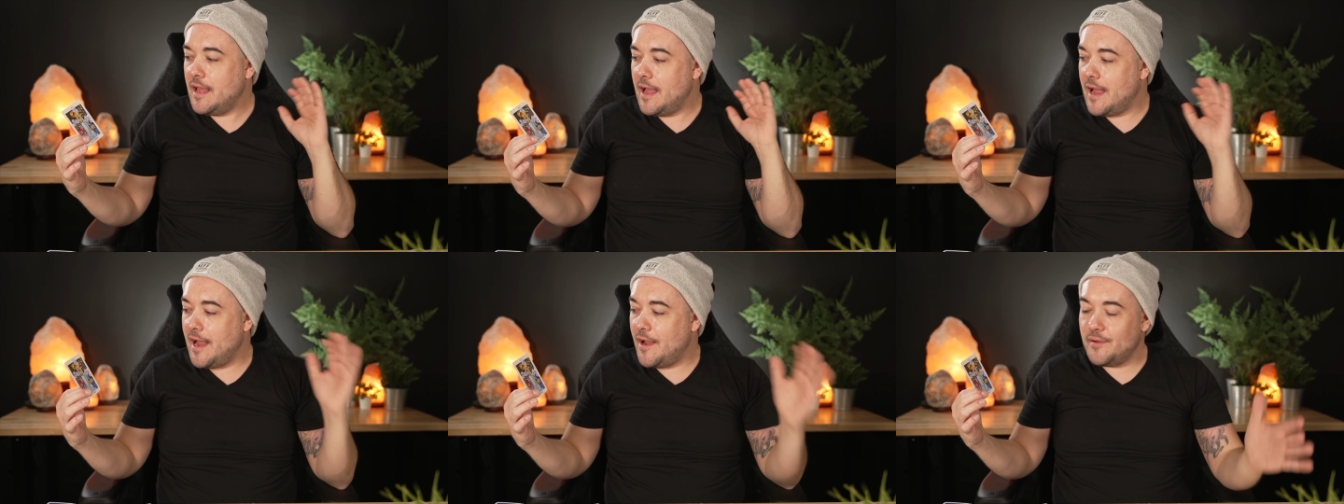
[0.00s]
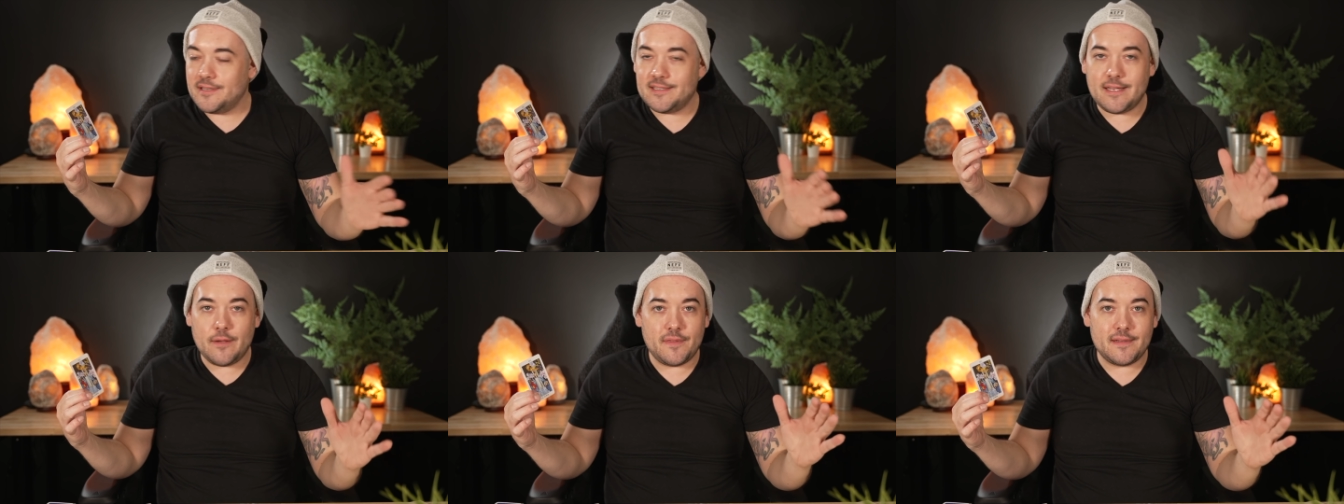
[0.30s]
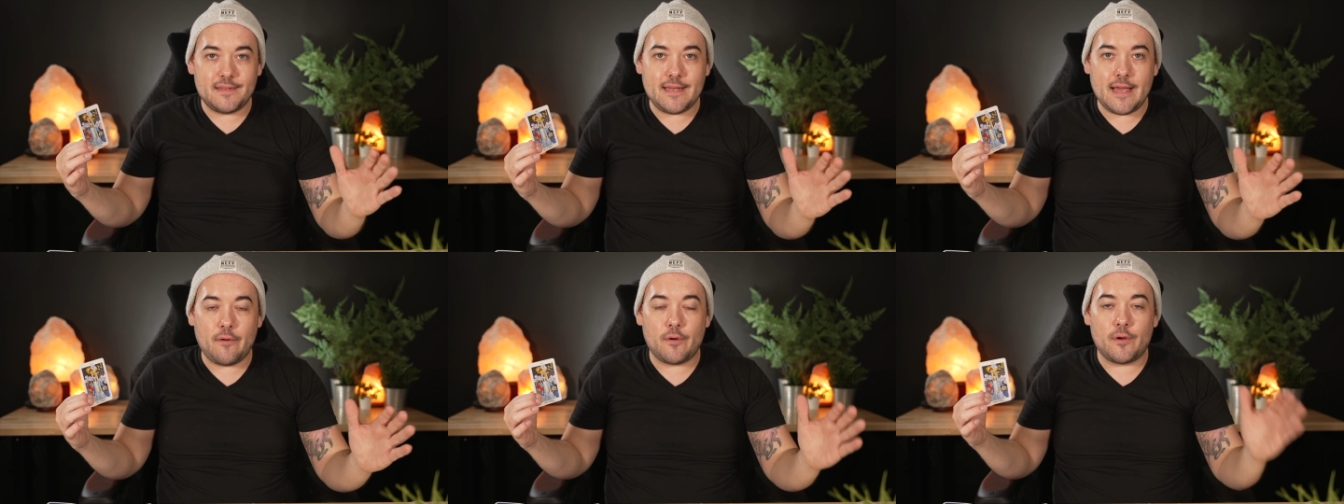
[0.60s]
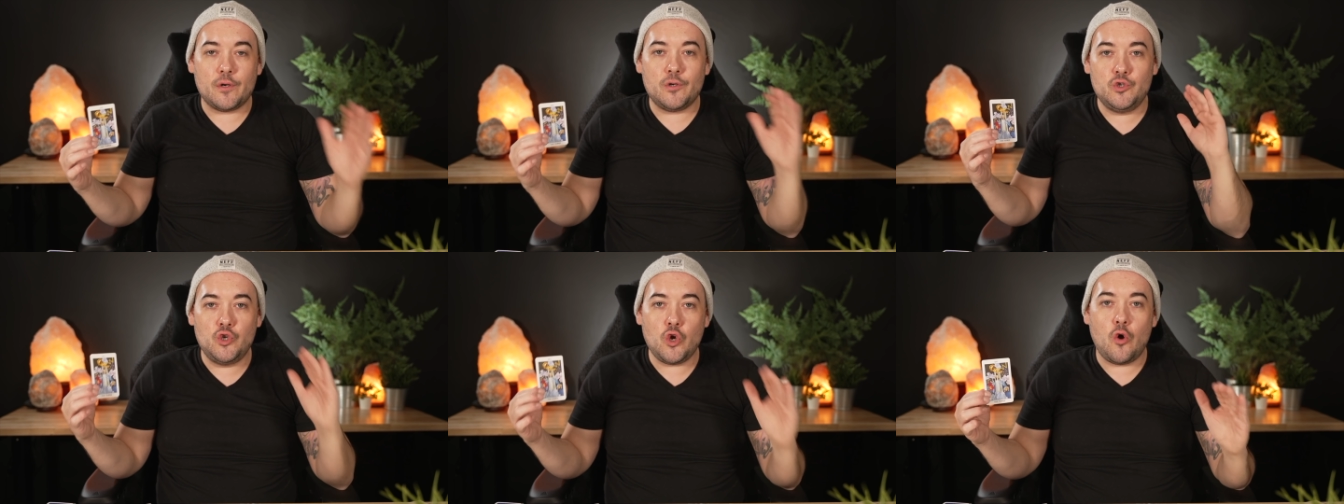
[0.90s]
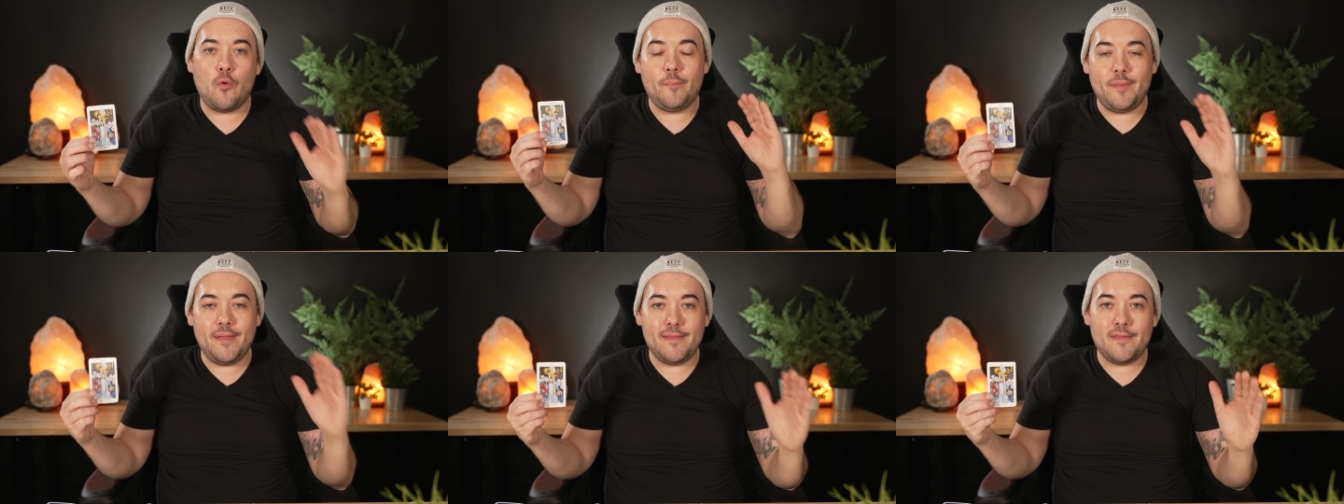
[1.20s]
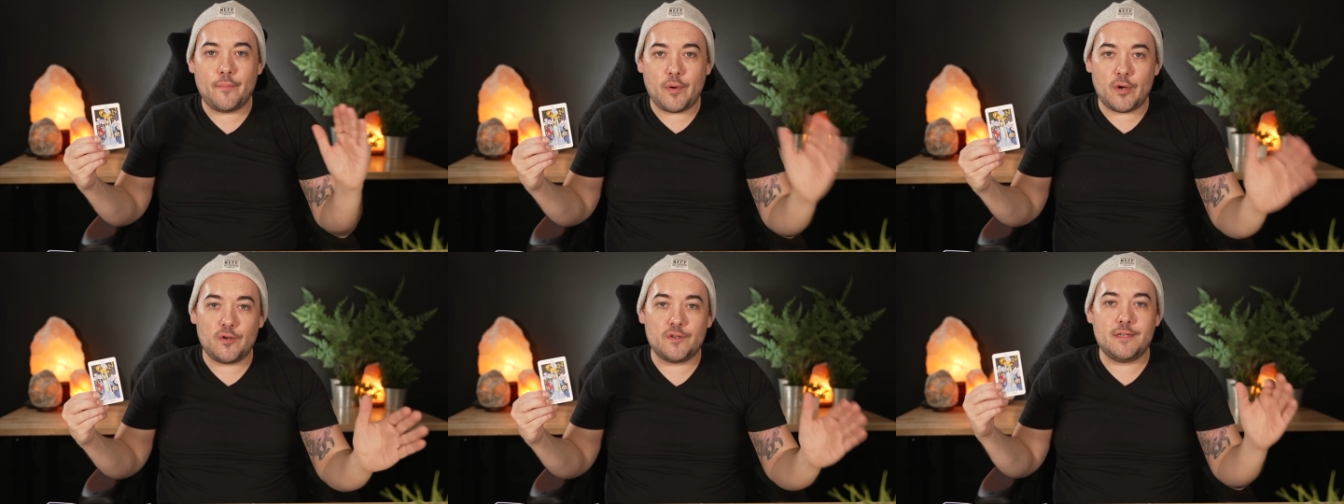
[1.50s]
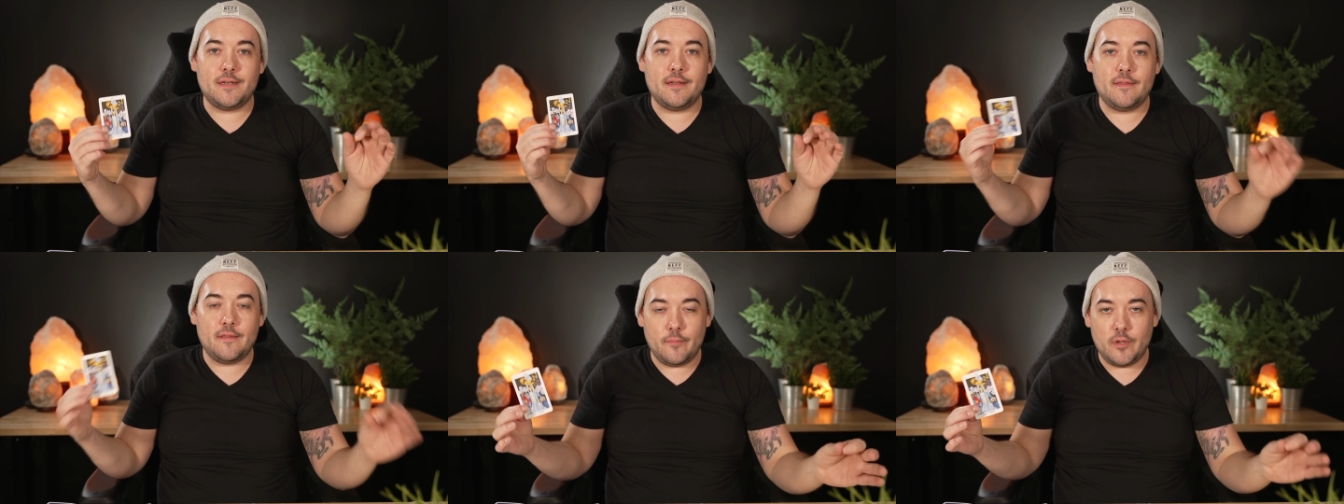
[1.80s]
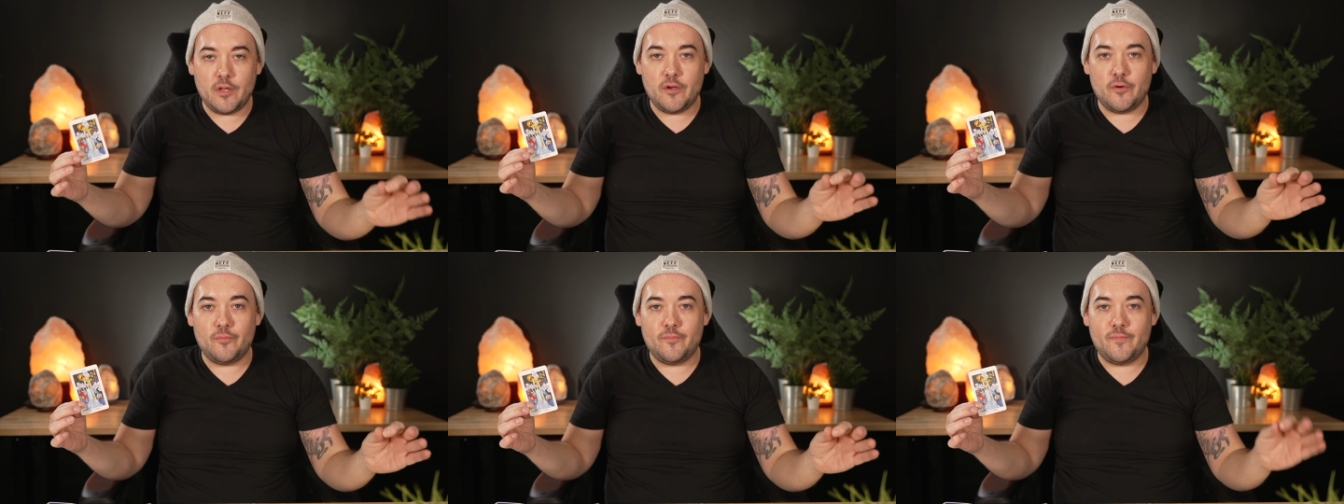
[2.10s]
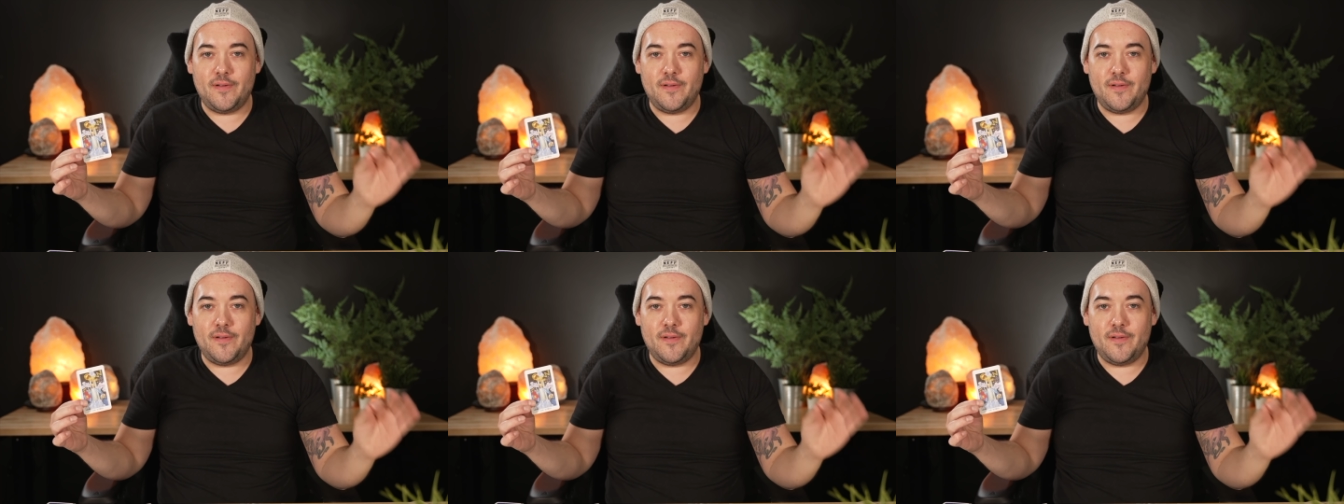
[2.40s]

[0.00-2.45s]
I always say with the tower, don't be the person in the blue.